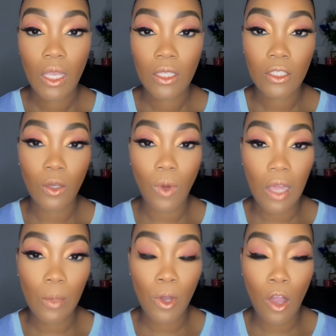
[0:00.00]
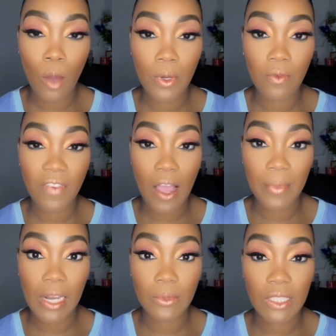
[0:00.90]
So while I'm on home
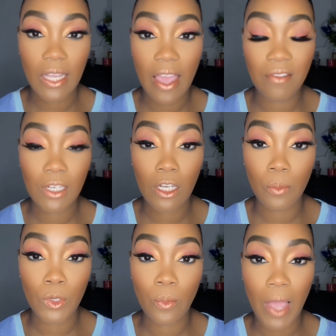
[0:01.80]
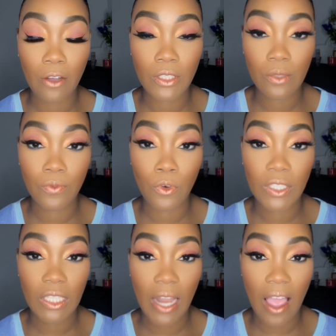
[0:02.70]
confinement, I'm still having to commute backwards and
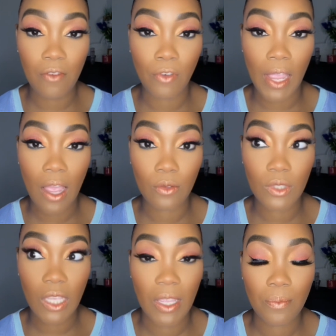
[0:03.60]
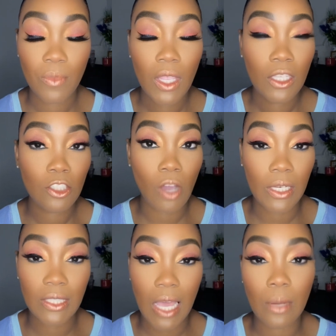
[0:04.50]
forth to the halfway house. So I
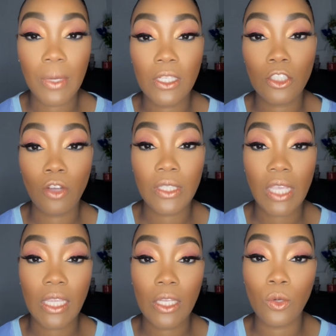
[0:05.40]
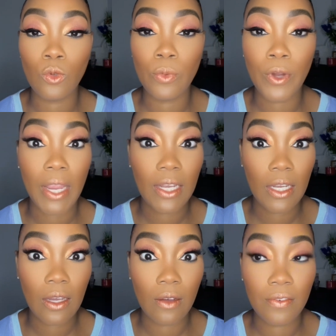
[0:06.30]
decided I'm going to start taking Uber and
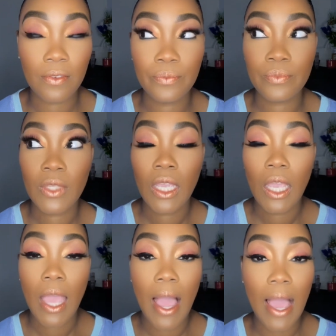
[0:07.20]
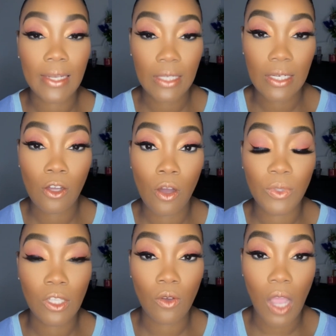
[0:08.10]
Lyft. I didn't know it
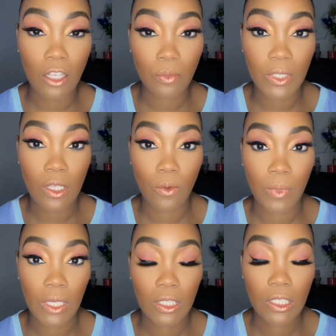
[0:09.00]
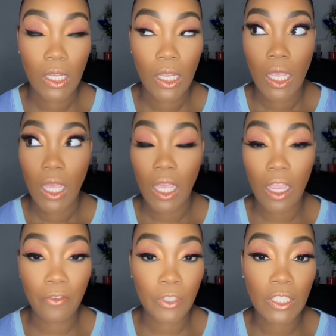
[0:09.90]
was going to cost me so much.
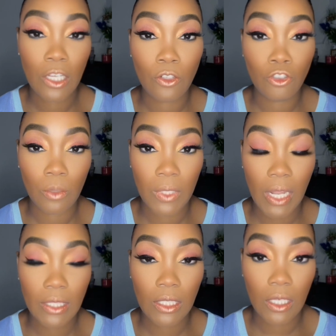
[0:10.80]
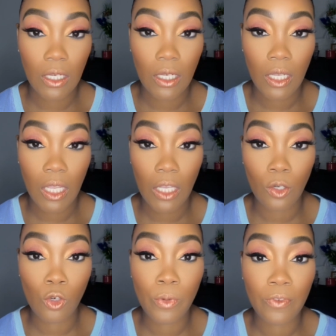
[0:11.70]
Every single trip that I took in
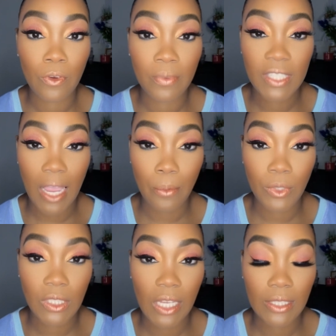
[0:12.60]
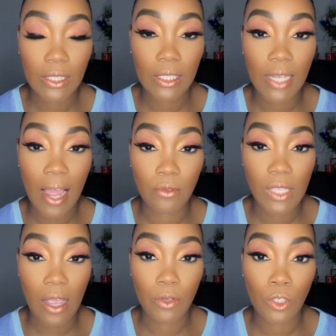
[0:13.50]
Uber from Cypress, Texas to
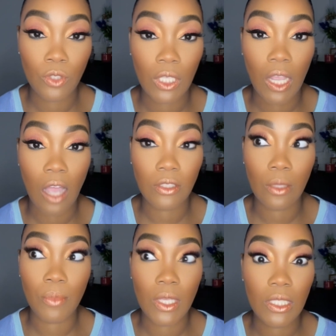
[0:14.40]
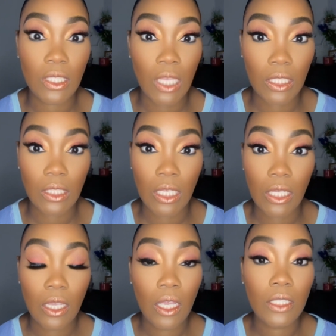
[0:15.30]
downtown Houston costing me
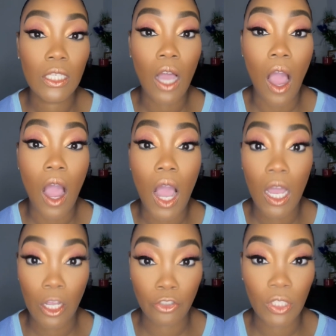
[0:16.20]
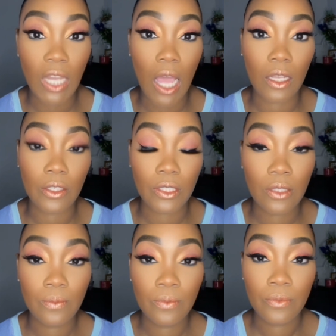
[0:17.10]
$60 to $100
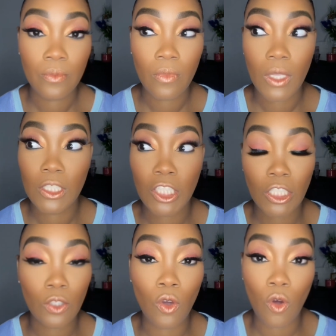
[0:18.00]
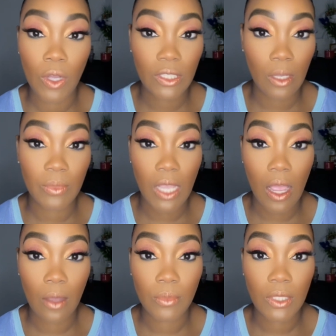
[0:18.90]
just going
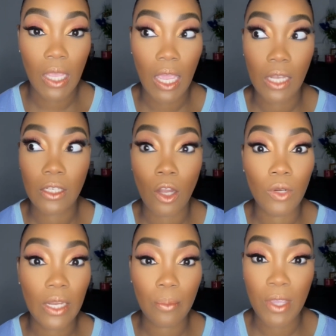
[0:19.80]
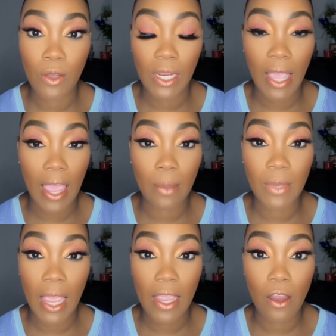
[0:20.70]
sometimes. And don't let it be on a game
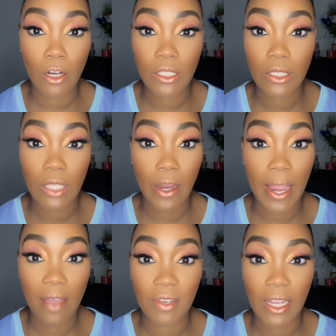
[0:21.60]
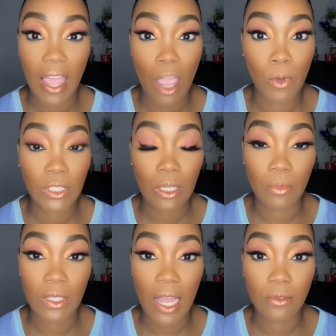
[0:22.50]
day or they're having a game or
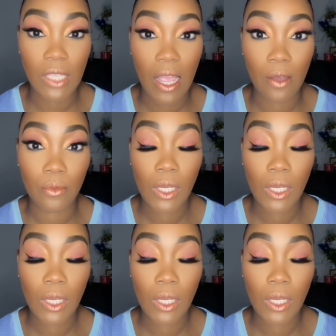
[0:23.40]
something downtown.